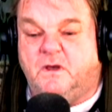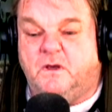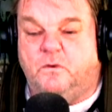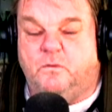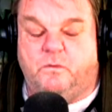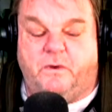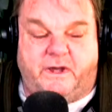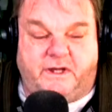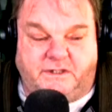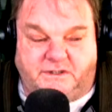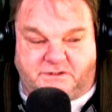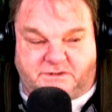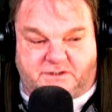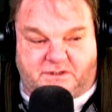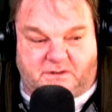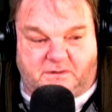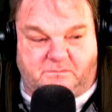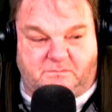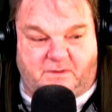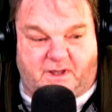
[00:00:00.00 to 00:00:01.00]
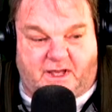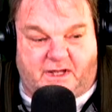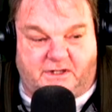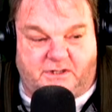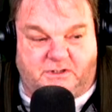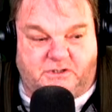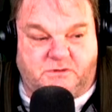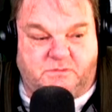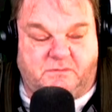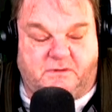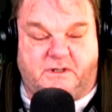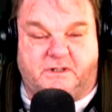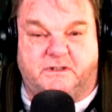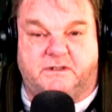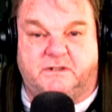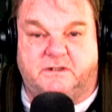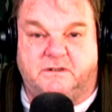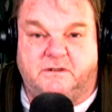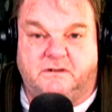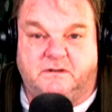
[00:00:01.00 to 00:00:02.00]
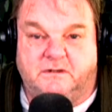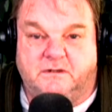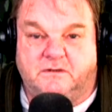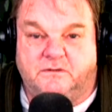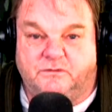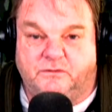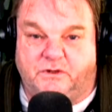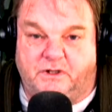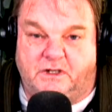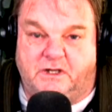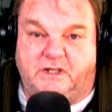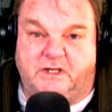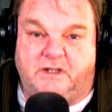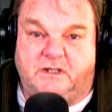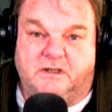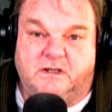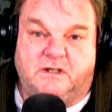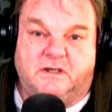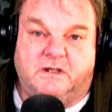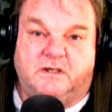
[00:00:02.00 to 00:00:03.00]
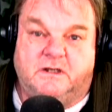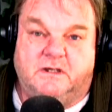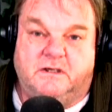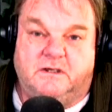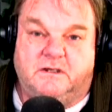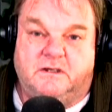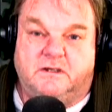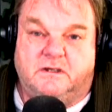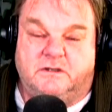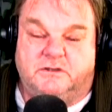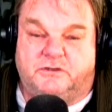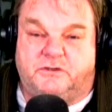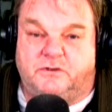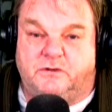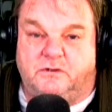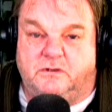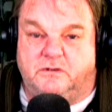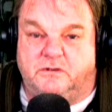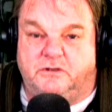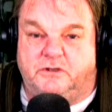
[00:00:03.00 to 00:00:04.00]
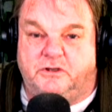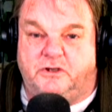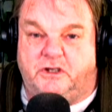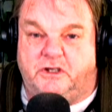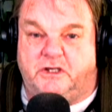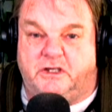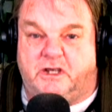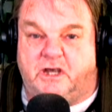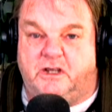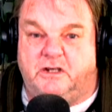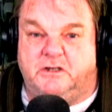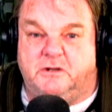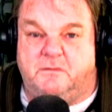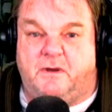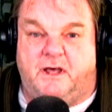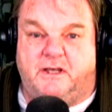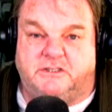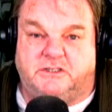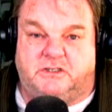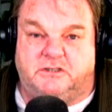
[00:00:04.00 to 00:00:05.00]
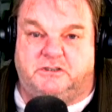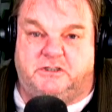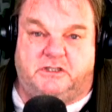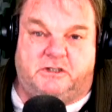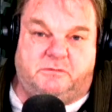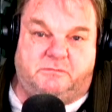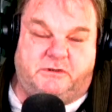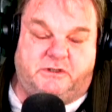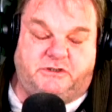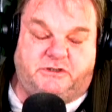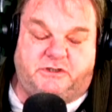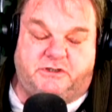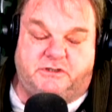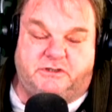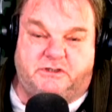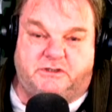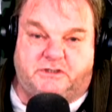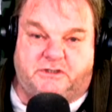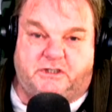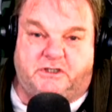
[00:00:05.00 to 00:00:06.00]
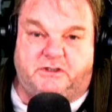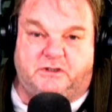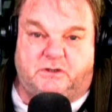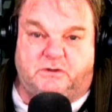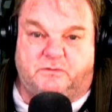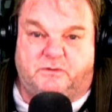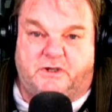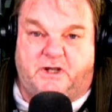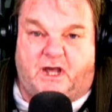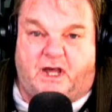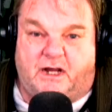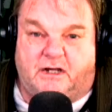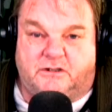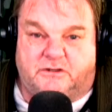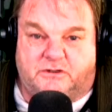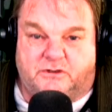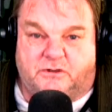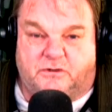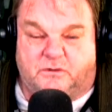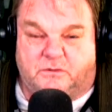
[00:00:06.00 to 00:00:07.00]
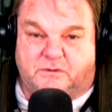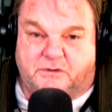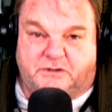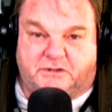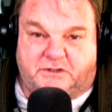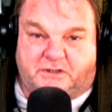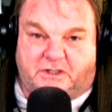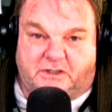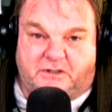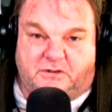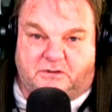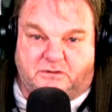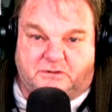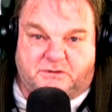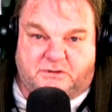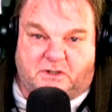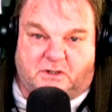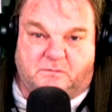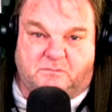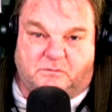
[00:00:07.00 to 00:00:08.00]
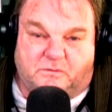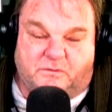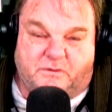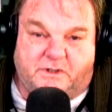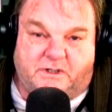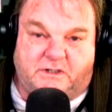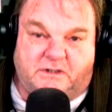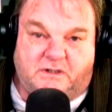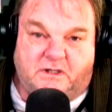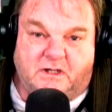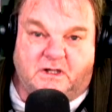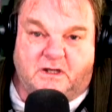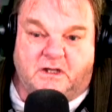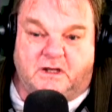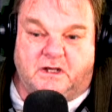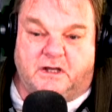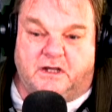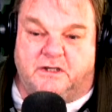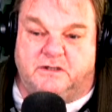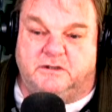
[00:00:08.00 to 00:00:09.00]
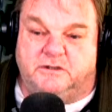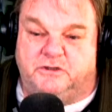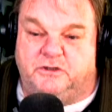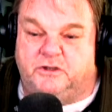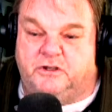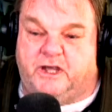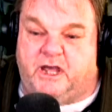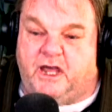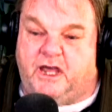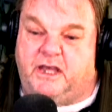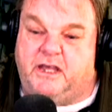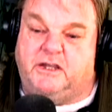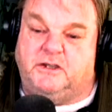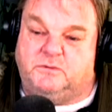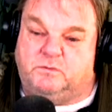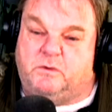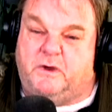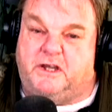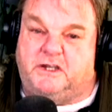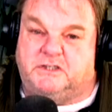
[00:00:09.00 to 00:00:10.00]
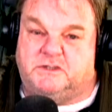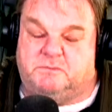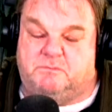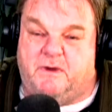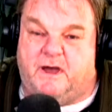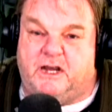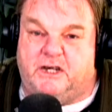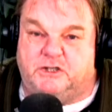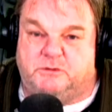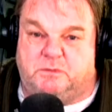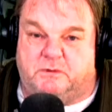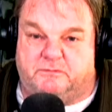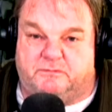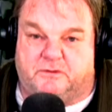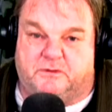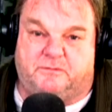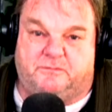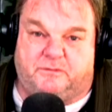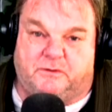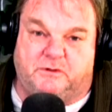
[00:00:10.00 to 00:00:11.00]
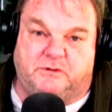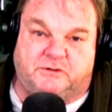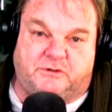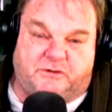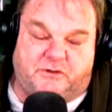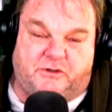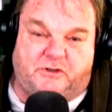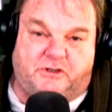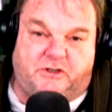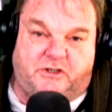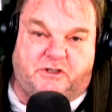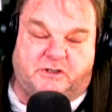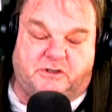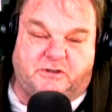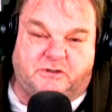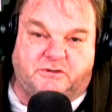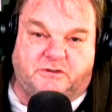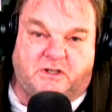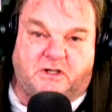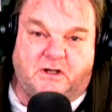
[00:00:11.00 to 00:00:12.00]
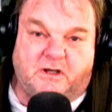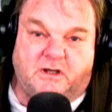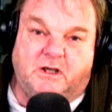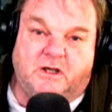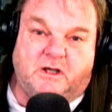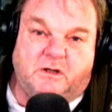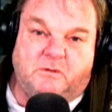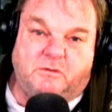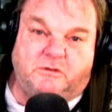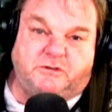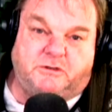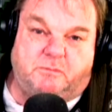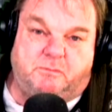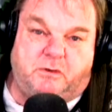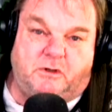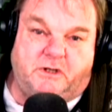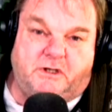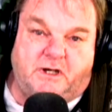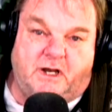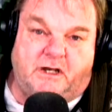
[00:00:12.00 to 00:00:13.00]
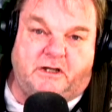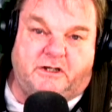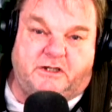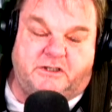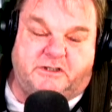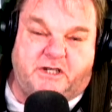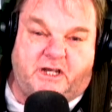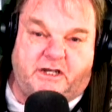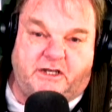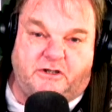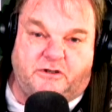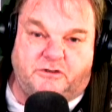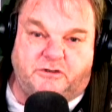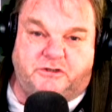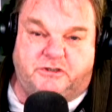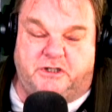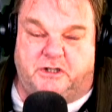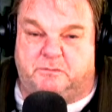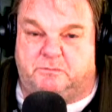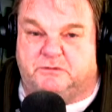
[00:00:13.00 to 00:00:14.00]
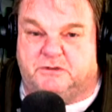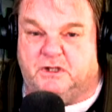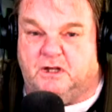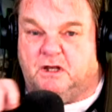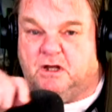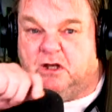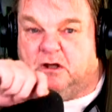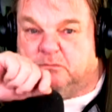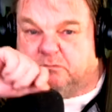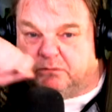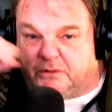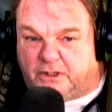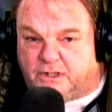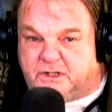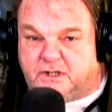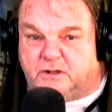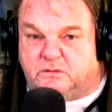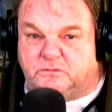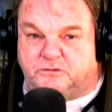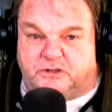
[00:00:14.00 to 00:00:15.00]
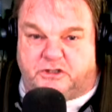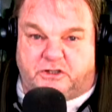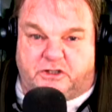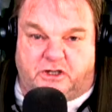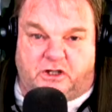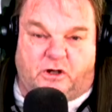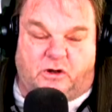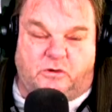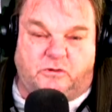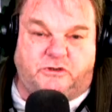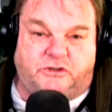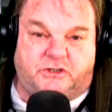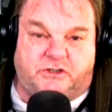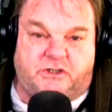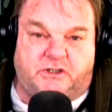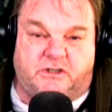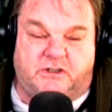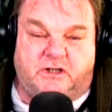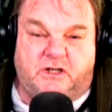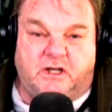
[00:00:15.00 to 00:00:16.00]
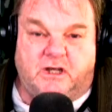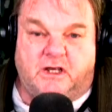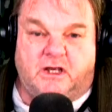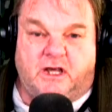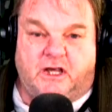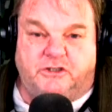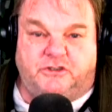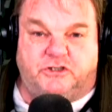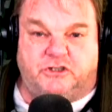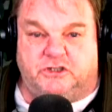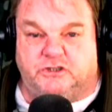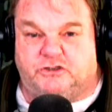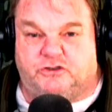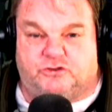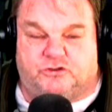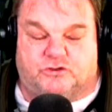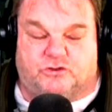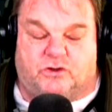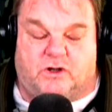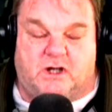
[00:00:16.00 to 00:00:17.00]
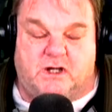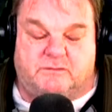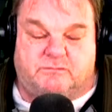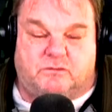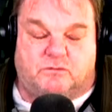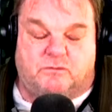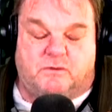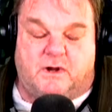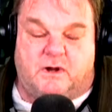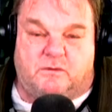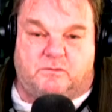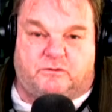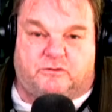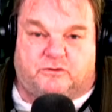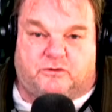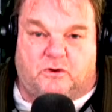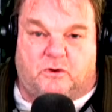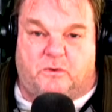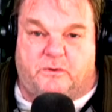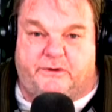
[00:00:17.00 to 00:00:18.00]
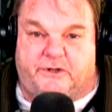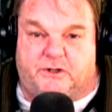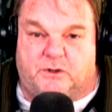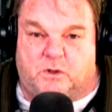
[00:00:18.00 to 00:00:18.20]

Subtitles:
Waste management. Really? Sure, United Kingdom hasn't decommissioned a single reactor or a single submarine, and UK's waste management for the first 30 years was to put it on container ships, bring it out into the ocean, and just drive around throwing it